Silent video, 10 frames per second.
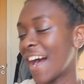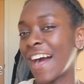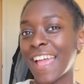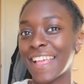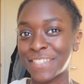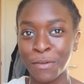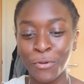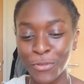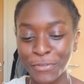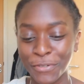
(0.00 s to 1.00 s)
I didn't
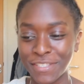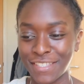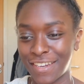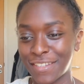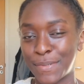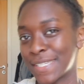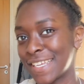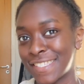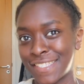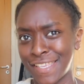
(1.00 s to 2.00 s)
pour the sauce in because I want you
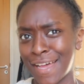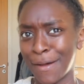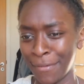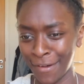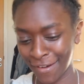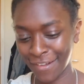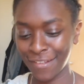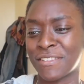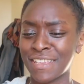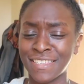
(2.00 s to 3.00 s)
guys to see that part,
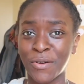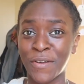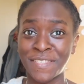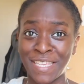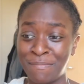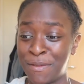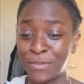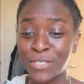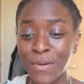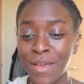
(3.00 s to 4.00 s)
because that's how I've seen
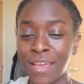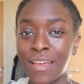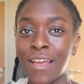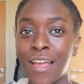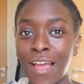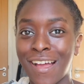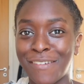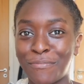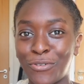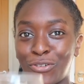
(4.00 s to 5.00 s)
people do it.
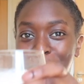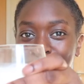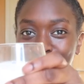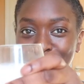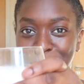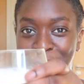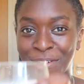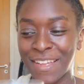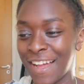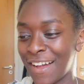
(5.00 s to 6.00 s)
I've poured my glass of
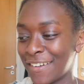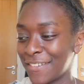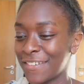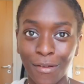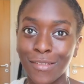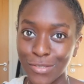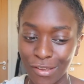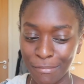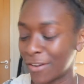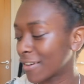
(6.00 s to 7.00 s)
milk out,
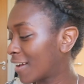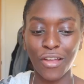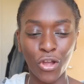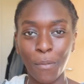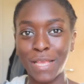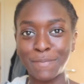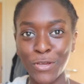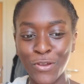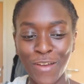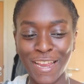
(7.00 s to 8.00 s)
soy milk. Got my
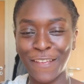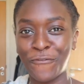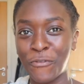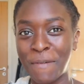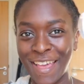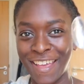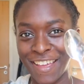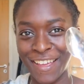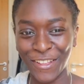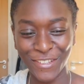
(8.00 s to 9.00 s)
spoon ready for
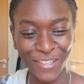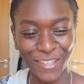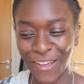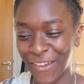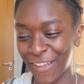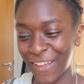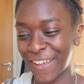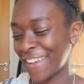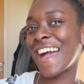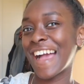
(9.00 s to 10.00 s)
my
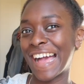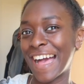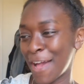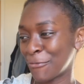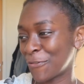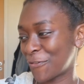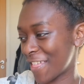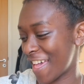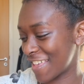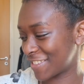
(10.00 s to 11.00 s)
yogurt and we'll for
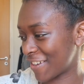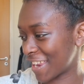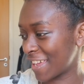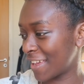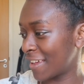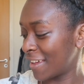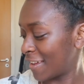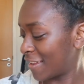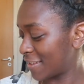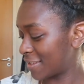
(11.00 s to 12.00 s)
this. Ready?
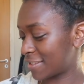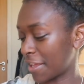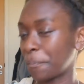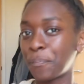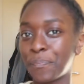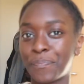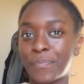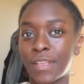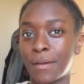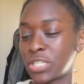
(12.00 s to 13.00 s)
So,
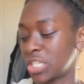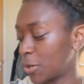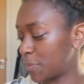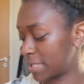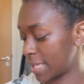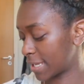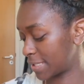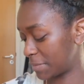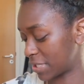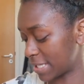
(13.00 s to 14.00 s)
on
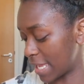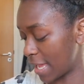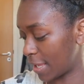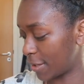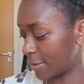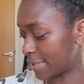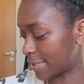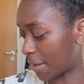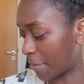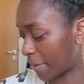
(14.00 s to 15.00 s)
chopsticks, let me just loosen
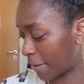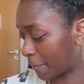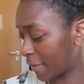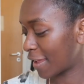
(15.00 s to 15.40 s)
this up a bit.